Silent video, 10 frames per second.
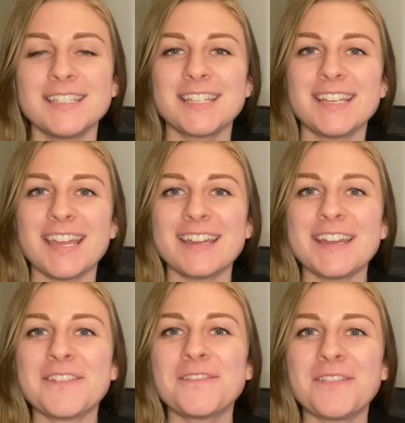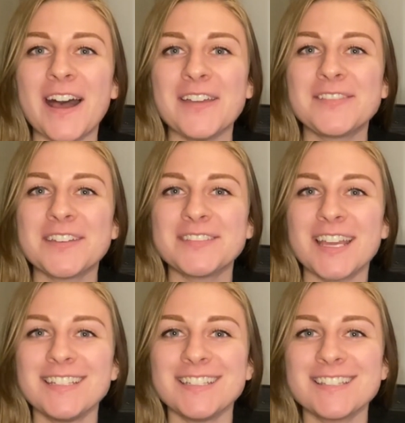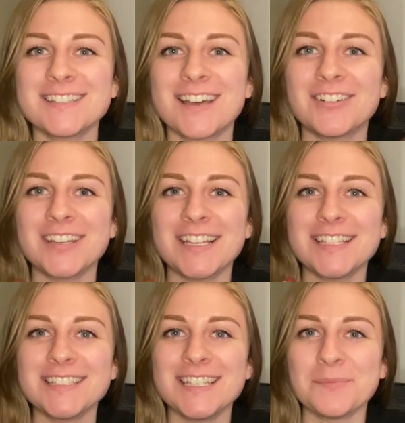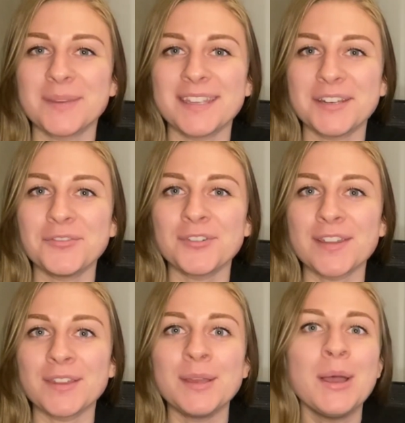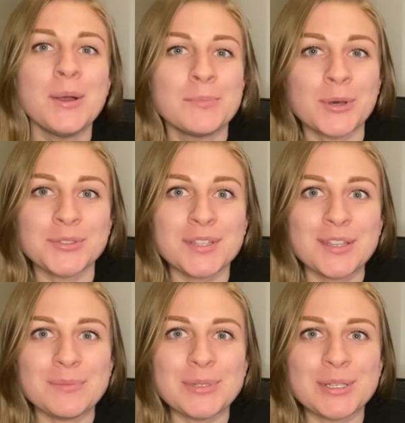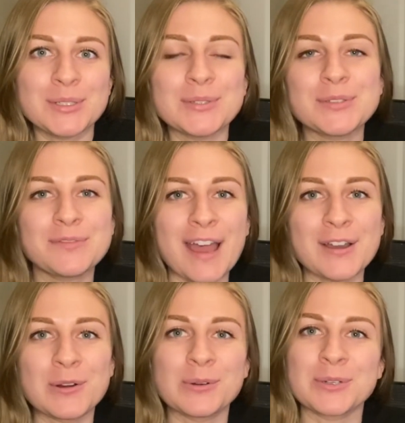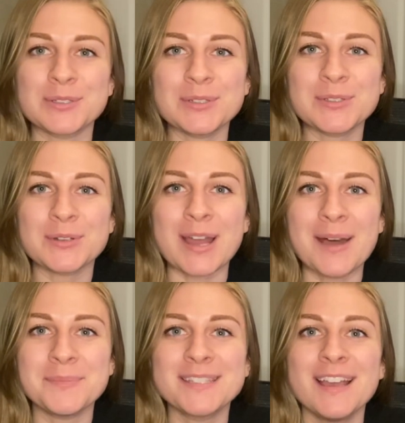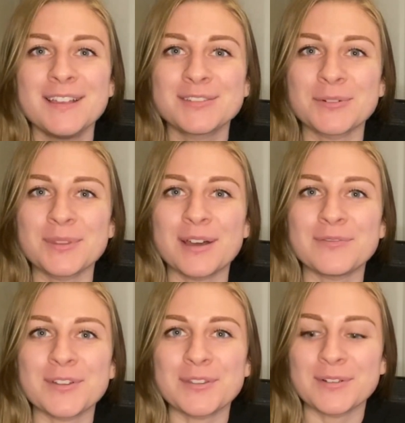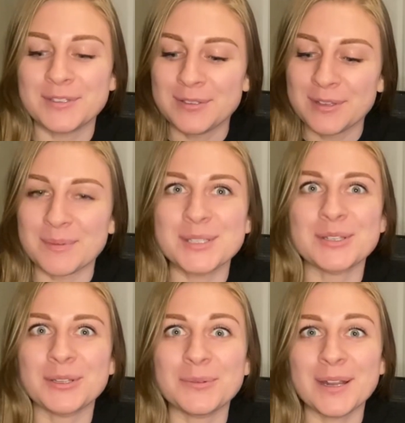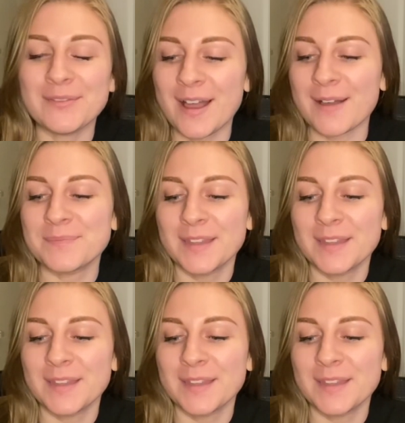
Today I have 5 gift ideas that are easy and beginner friendly. Most of them you could use fat quarters or scraps. So without further ado, let me show you what I've got.